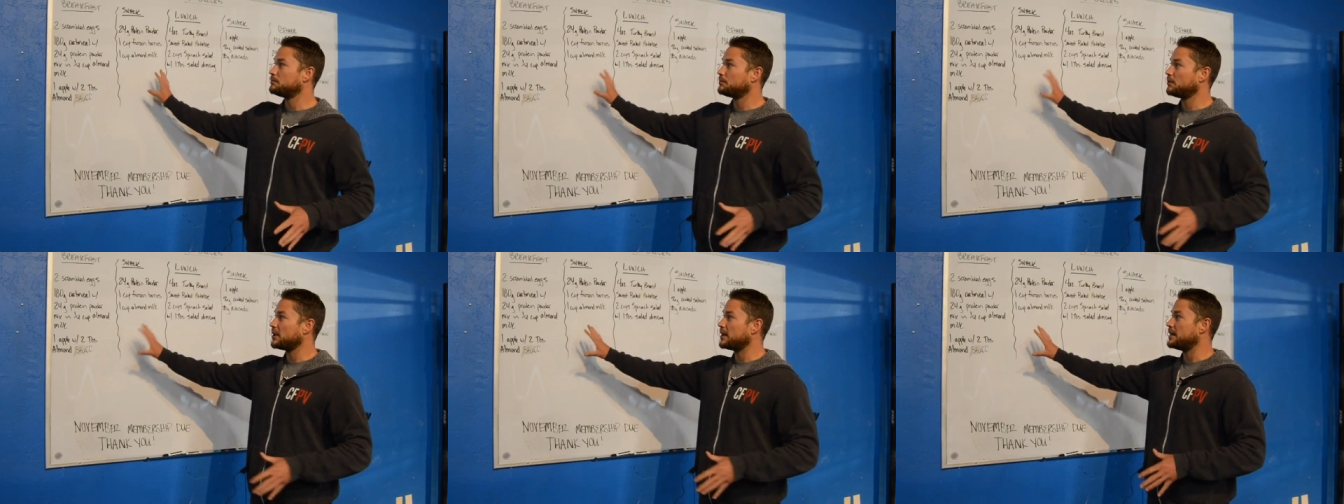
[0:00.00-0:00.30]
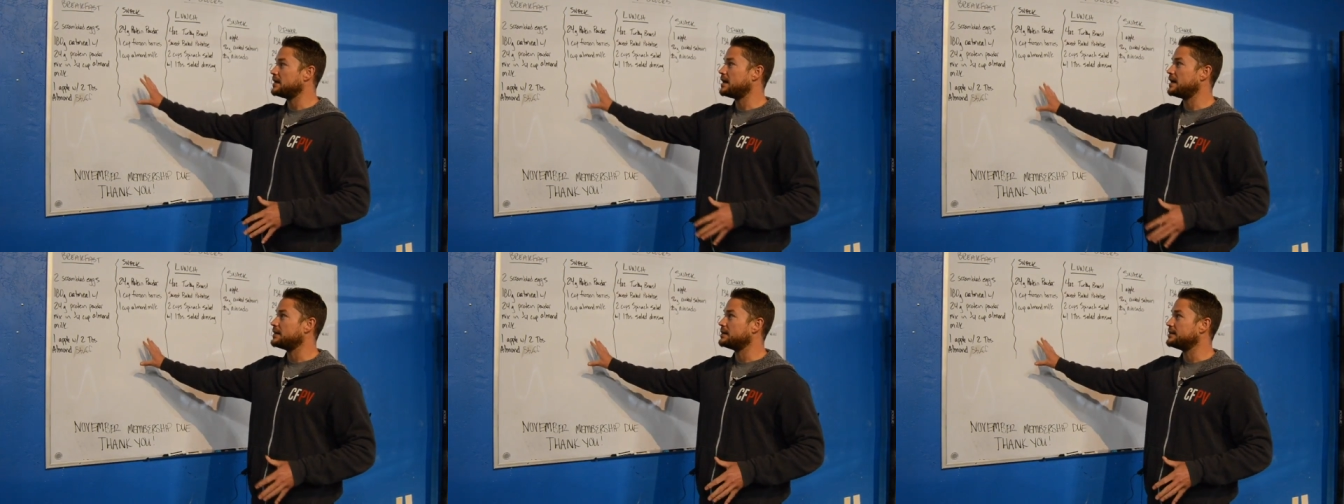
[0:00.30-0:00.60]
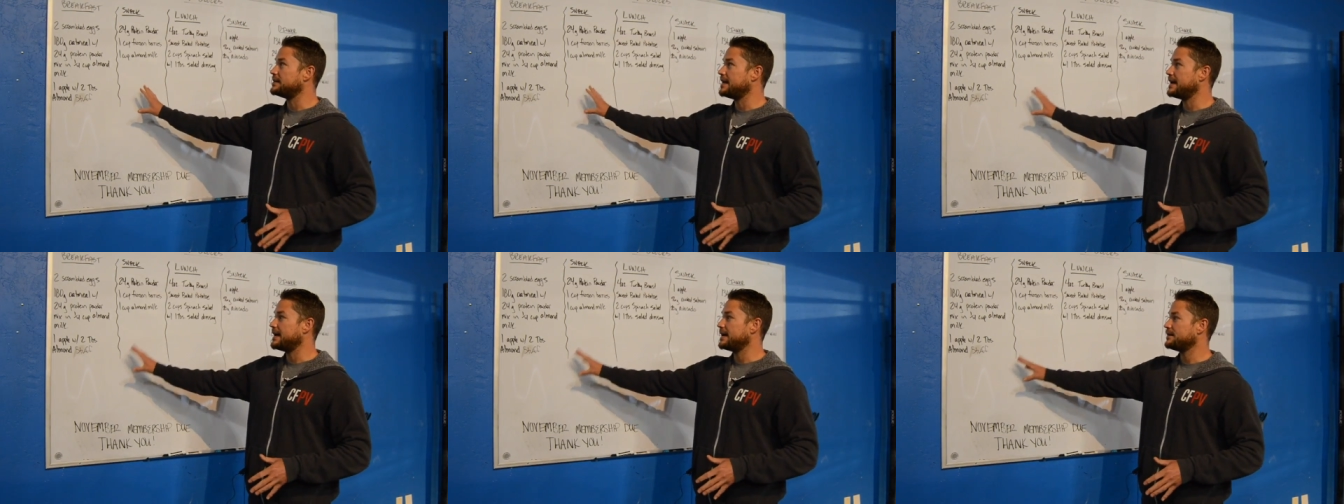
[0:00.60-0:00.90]
planning out
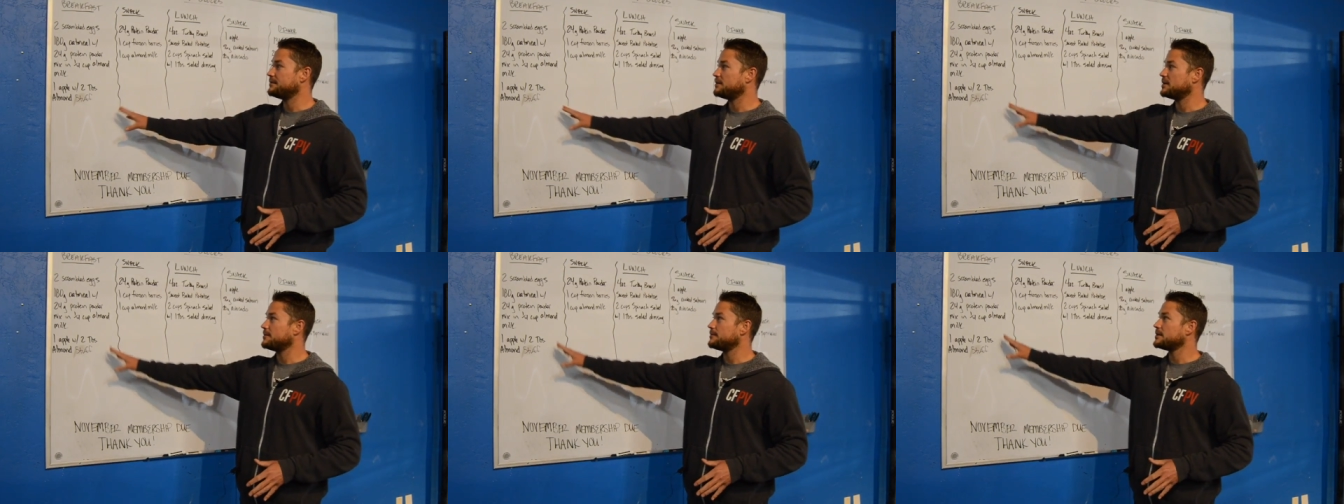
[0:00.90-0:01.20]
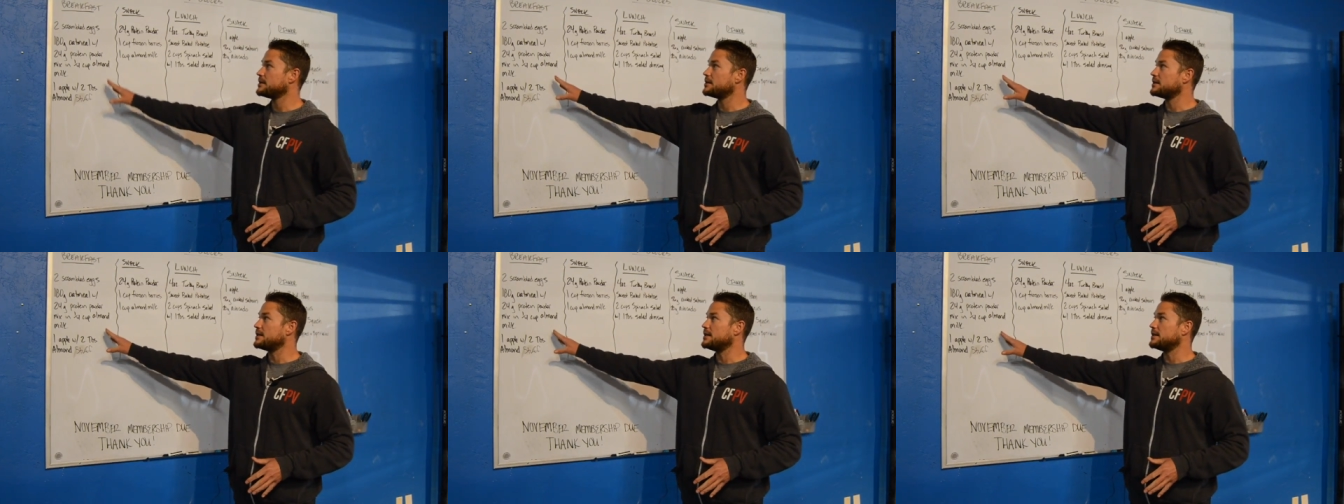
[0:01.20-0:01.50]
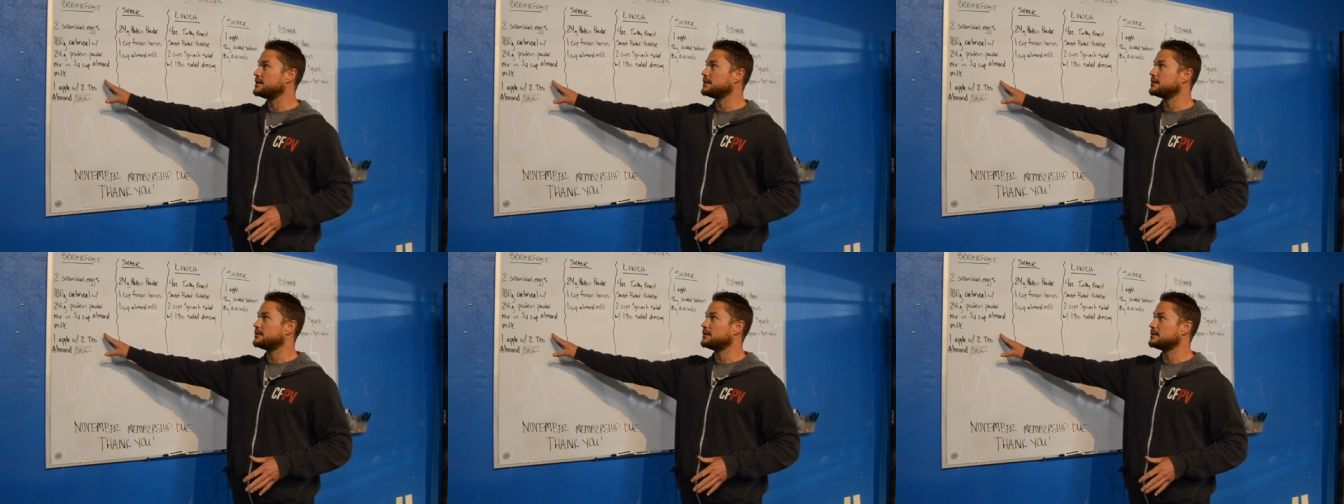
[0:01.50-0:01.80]
your day, maybe you're
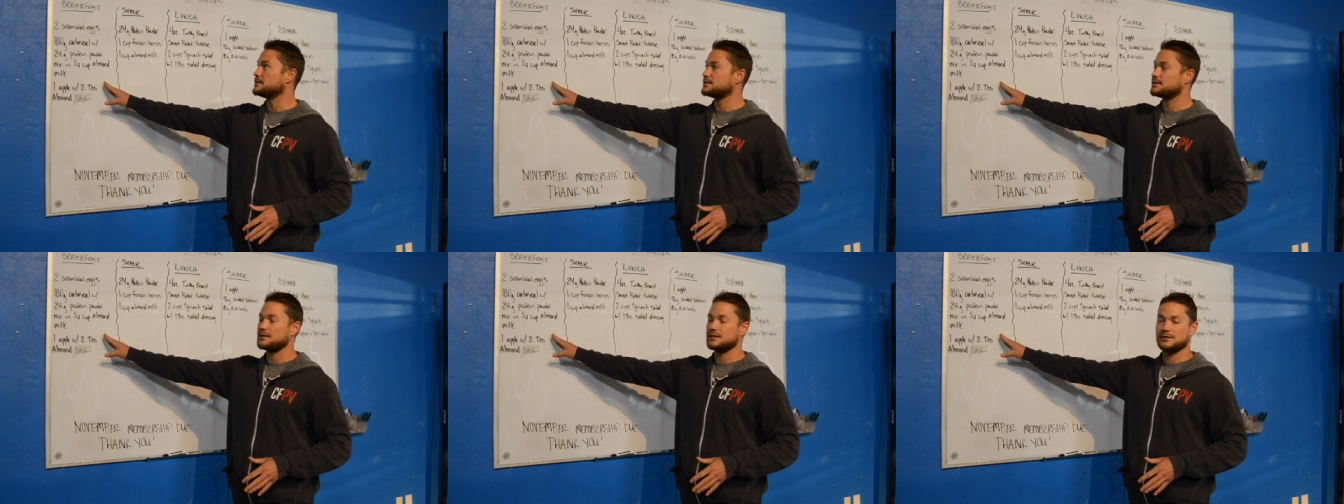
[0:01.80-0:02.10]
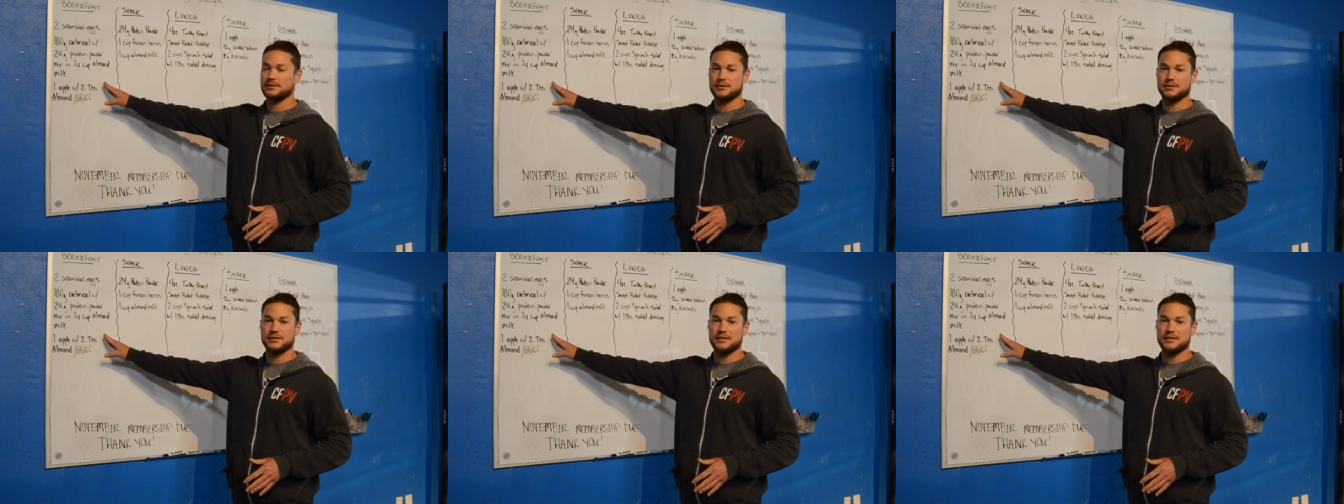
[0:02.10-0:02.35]
eating around 6 or